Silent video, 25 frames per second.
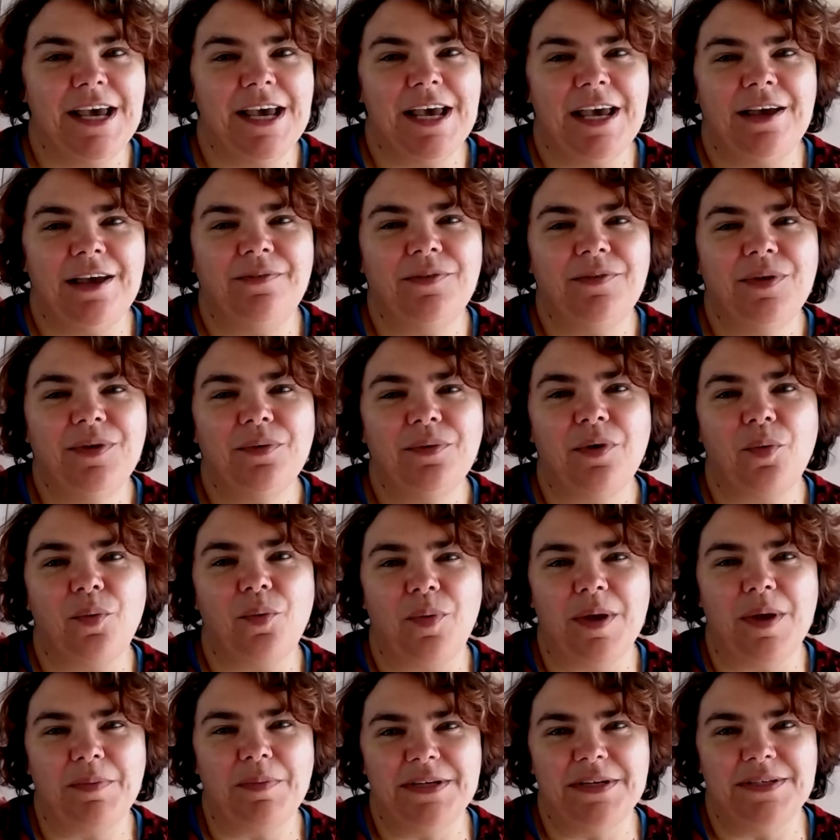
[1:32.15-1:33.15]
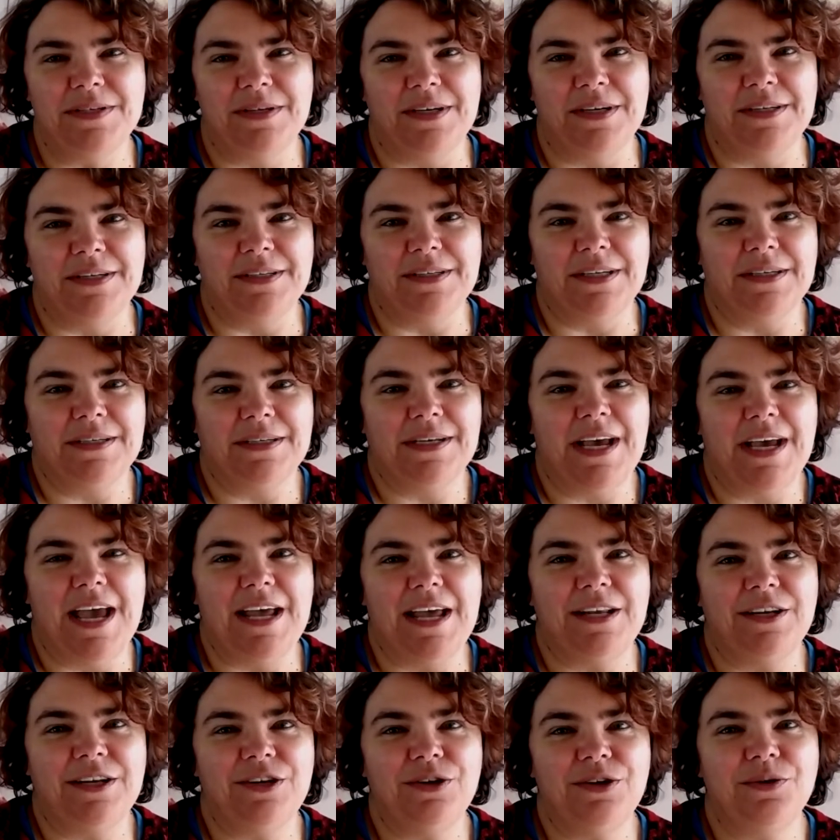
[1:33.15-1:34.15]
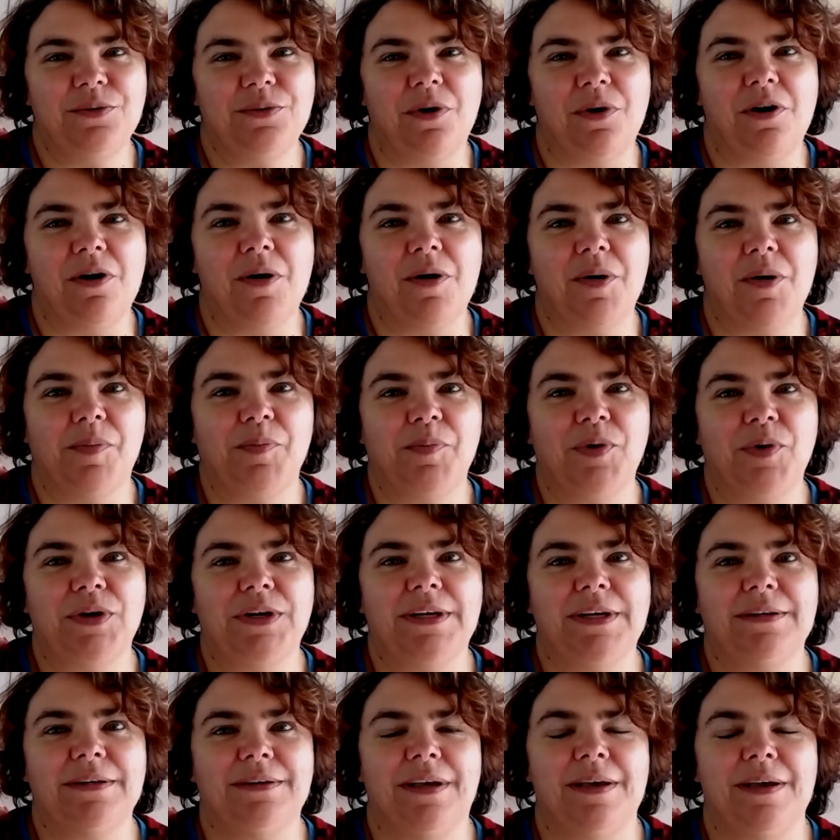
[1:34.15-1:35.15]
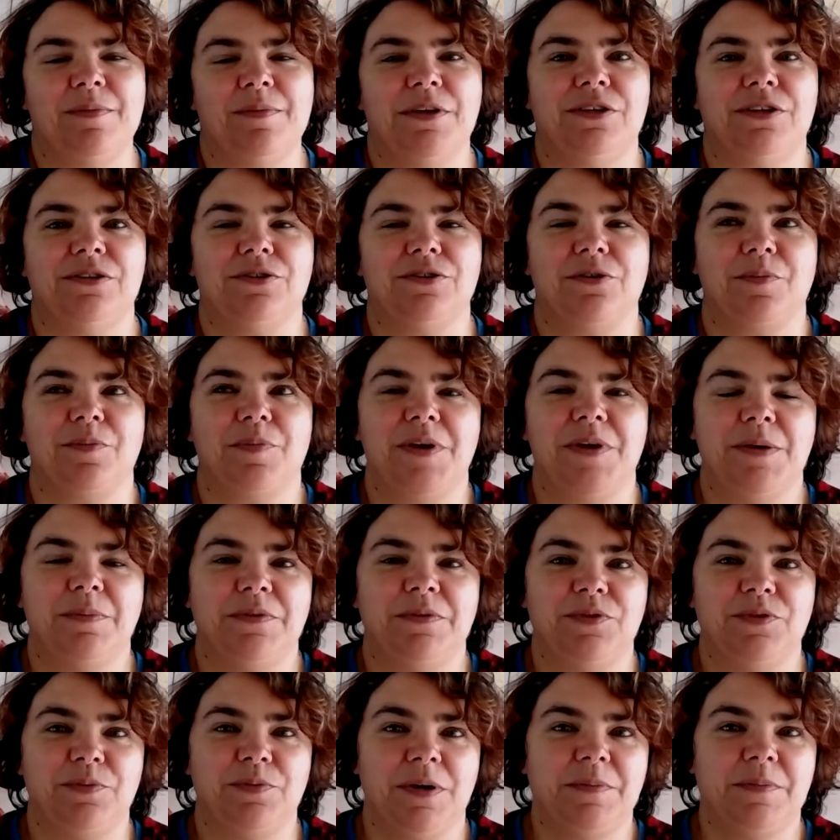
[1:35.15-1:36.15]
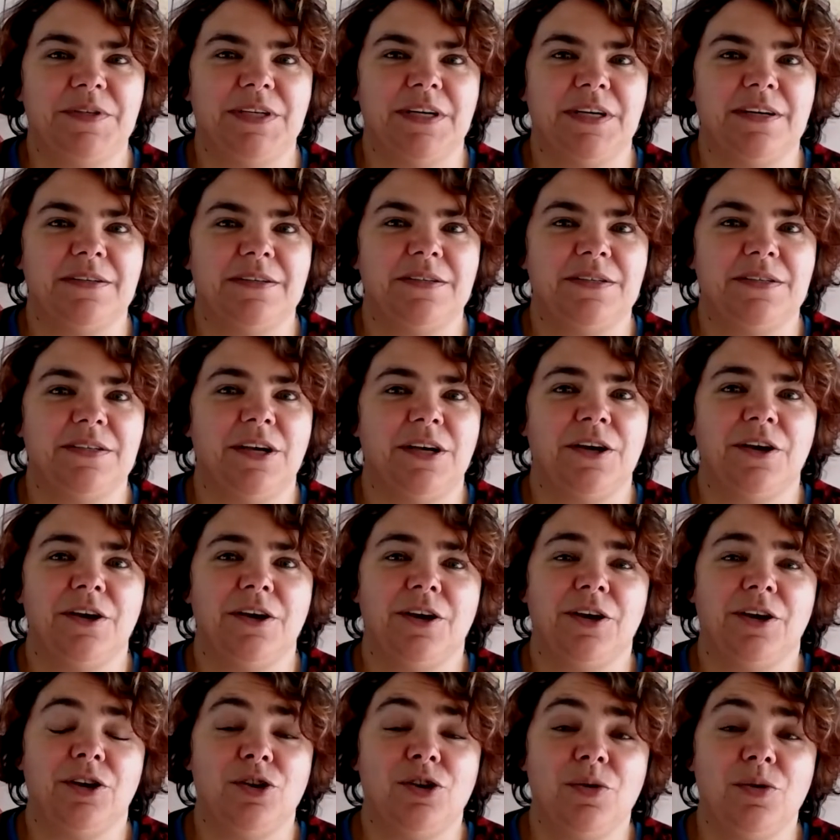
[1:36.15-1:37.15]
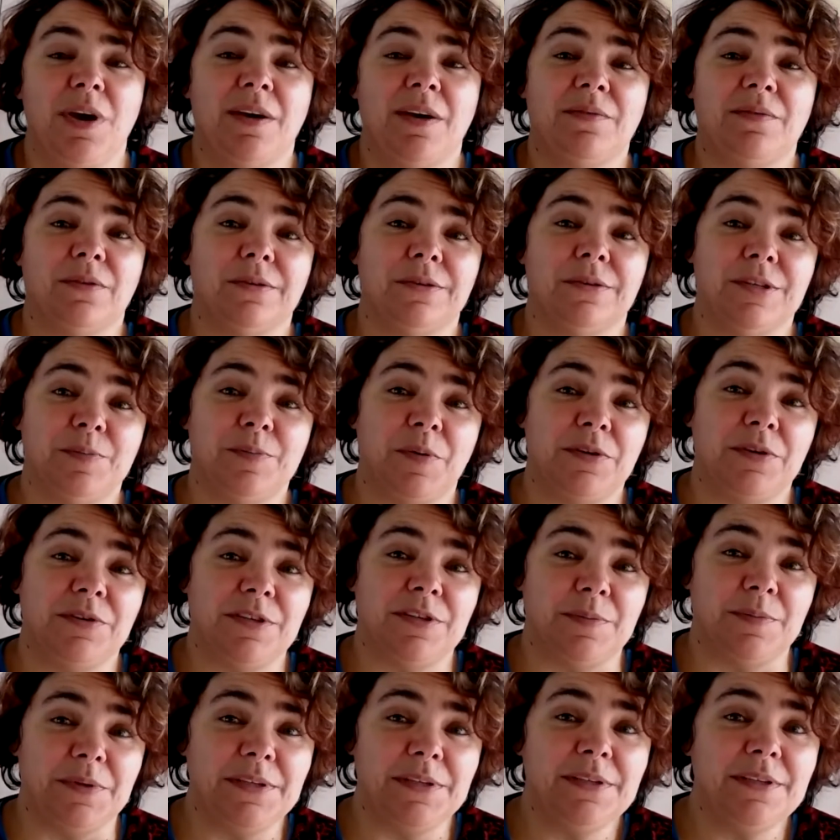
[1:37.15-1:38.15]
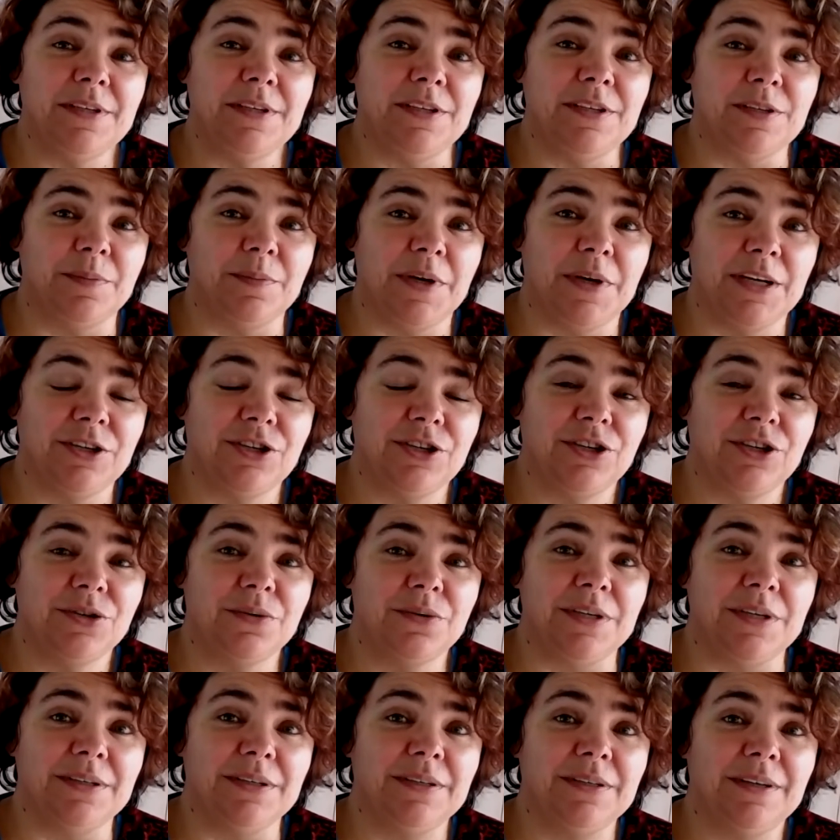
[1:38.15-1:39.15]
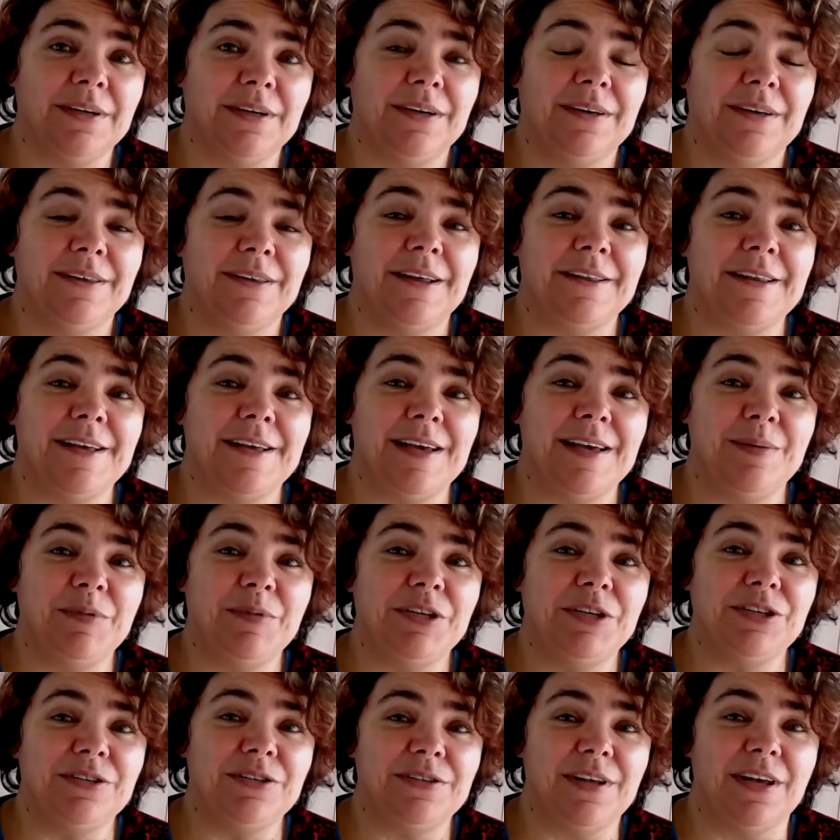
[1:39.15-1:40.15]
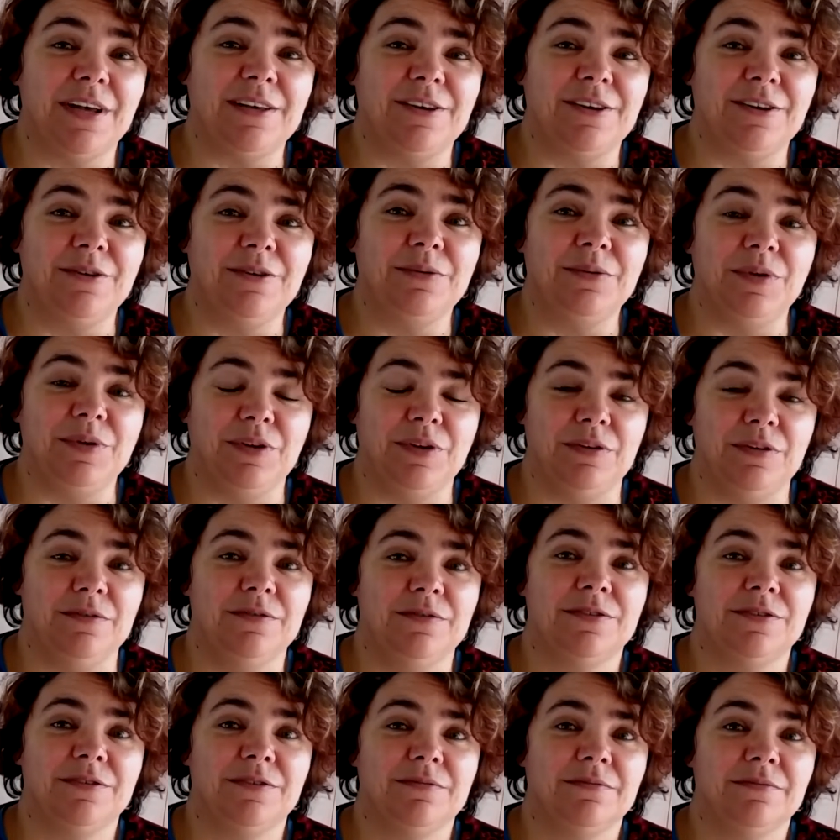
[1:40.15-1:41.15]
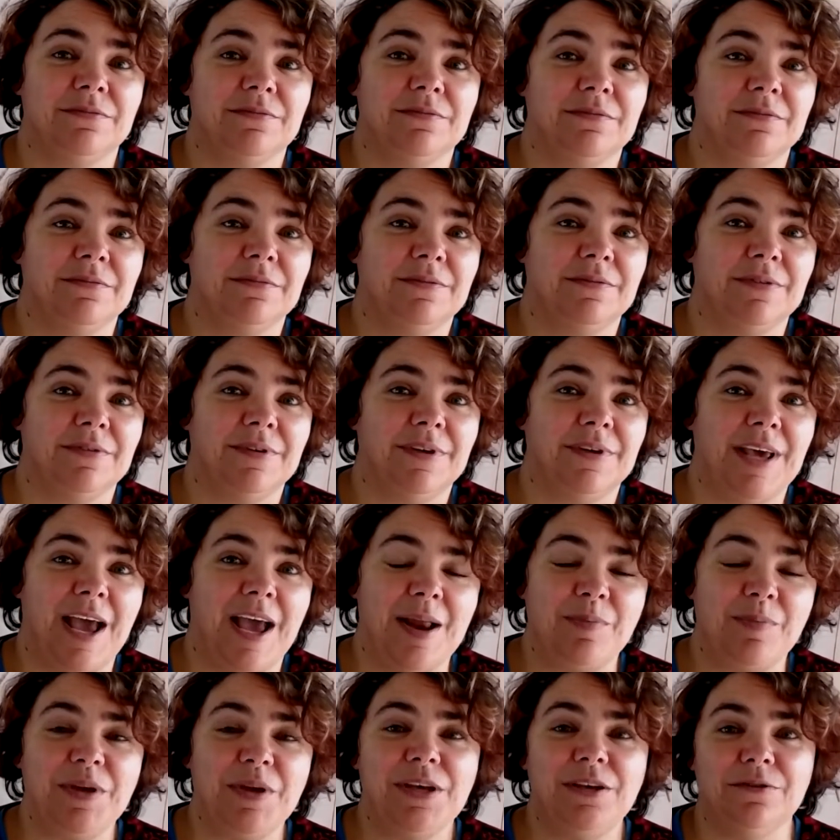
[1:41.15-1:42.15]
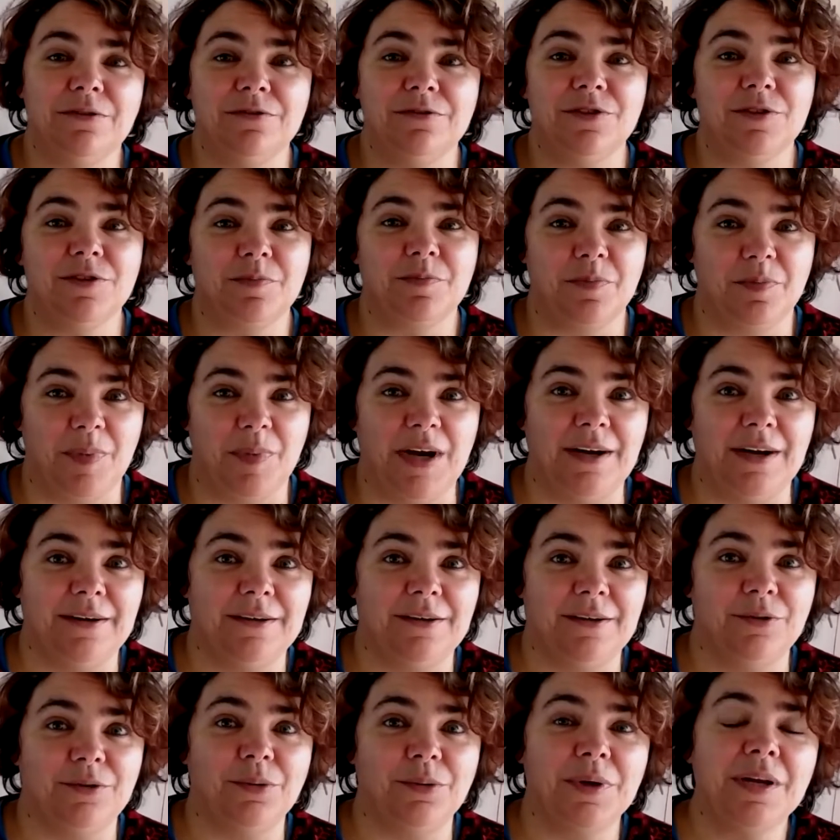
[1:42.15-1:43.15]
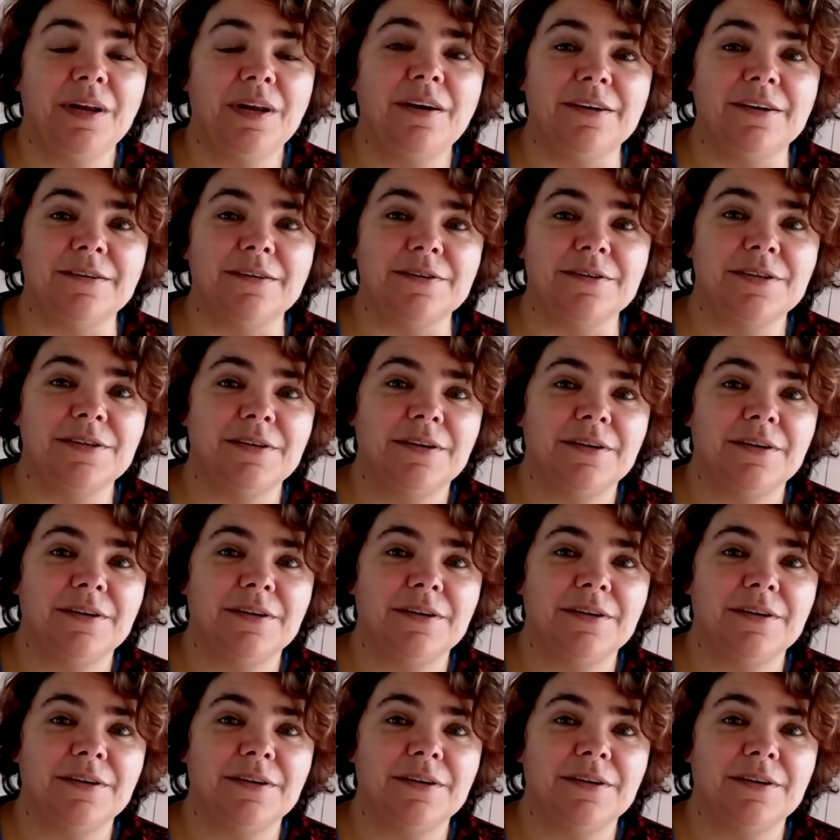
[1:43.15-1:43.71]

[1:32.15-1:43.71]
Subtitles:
If you're a web designer and you are putting images on people's websites, you have a responsibility to make sure that the images that you use can be used by your client.